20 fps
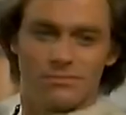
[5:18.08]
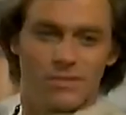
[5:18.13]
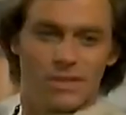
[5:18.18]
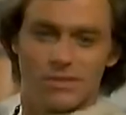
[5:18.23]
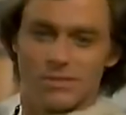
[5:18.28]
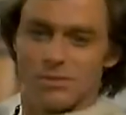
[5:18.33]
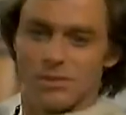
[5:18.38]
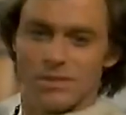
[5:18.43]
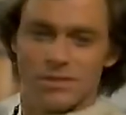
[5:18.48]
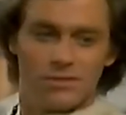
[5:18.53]

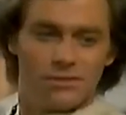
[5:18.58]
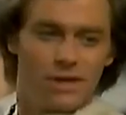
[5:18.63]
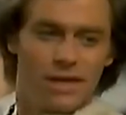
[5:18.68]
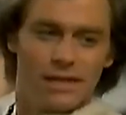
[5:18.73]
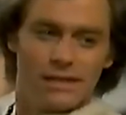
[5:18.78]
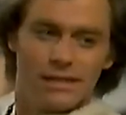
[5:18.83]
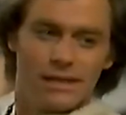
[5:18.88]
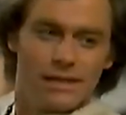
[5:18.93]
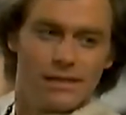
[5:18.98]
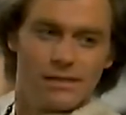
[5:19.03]
wants me to
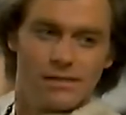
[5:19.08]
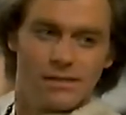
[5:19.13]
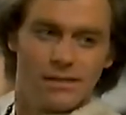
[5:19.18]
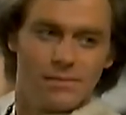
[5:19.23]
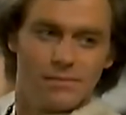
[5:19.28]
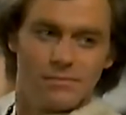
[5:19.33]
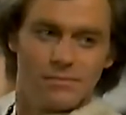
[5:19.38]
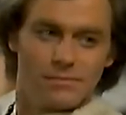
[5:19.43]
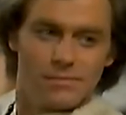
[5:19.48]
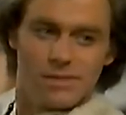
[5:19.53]
track down
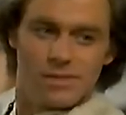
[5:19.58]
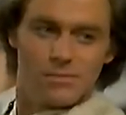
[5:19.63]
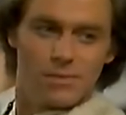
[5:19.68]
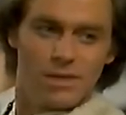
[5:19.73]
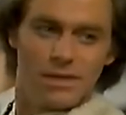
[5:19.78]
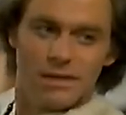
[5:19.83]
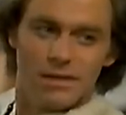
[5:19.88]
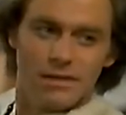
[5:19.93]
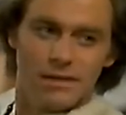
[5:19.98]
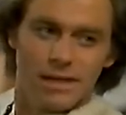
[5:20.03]
some
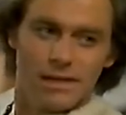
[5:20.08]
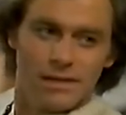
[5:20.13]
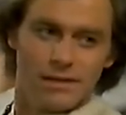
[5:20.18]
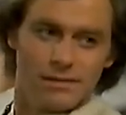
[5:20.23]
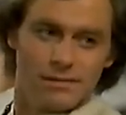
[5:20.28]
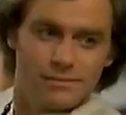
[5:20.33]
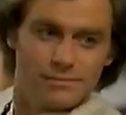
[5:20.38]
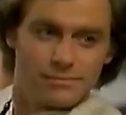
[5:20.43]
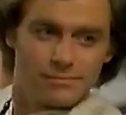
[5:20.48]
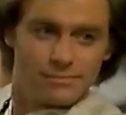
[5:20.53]
sweet old
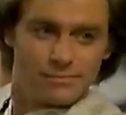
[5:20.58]
lady.